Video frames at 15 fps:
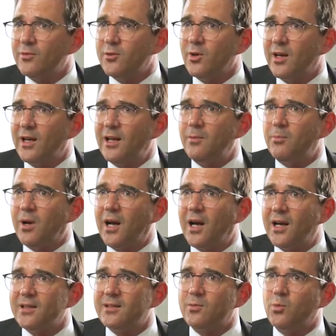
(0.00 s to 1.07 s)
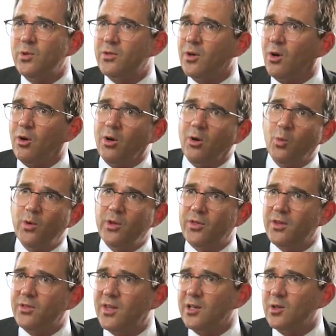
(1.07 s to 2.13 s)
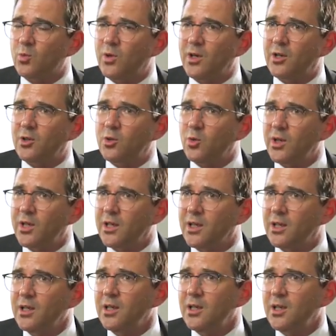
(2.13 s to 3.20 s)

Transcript: help us with the things we are doing,